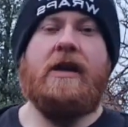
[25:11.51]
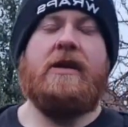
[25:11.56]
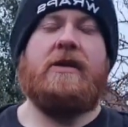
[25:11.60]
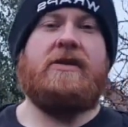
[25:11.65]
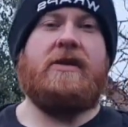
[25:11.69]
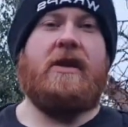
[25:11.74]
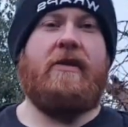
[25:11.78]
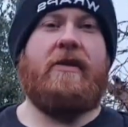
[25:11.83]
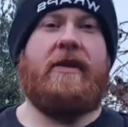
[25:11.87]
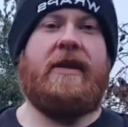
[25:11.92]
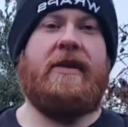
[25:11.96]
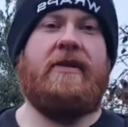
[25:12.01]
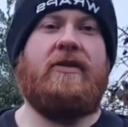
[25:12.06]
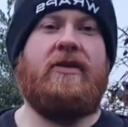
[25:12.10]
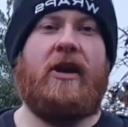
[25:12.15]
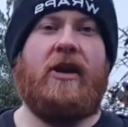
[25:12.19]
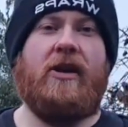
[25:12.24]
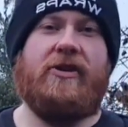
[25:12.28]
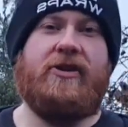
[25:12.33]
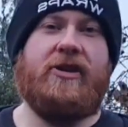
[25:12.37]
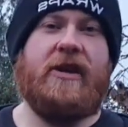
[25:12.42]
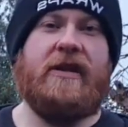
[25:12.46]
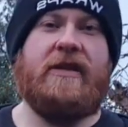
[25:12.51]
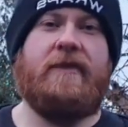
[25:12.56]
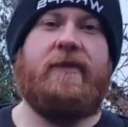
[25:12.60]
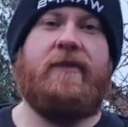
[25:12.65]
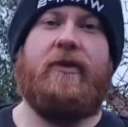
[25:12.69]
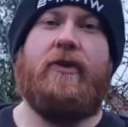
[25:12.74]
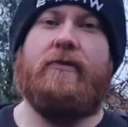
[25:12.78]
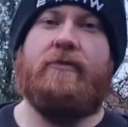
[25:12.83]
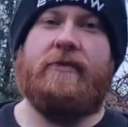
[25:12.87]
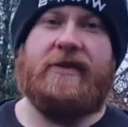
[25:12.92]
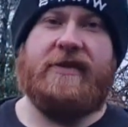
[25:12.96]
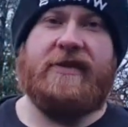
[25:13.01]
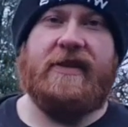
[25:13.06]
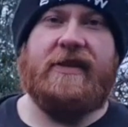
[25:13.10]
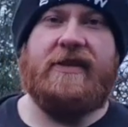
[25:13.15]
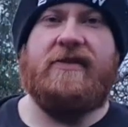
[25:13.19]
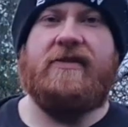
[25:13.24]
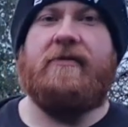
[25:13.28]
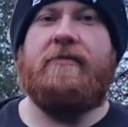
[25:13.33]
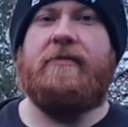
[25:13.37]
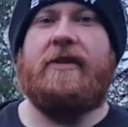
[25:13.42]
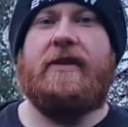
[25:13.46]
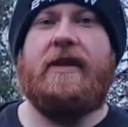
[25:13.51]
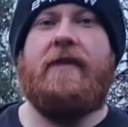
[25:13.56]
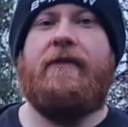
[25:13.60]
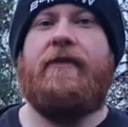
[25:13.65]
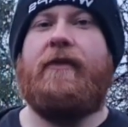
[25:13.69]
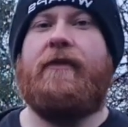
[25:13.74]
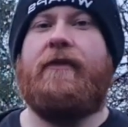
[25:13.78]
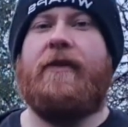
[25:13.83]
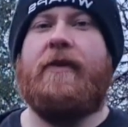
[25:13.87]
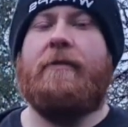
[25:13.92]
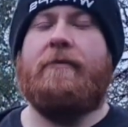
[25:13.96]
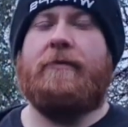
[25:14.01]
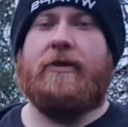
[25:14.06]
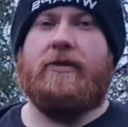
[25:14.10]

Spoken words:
so it can digest through my system and everything,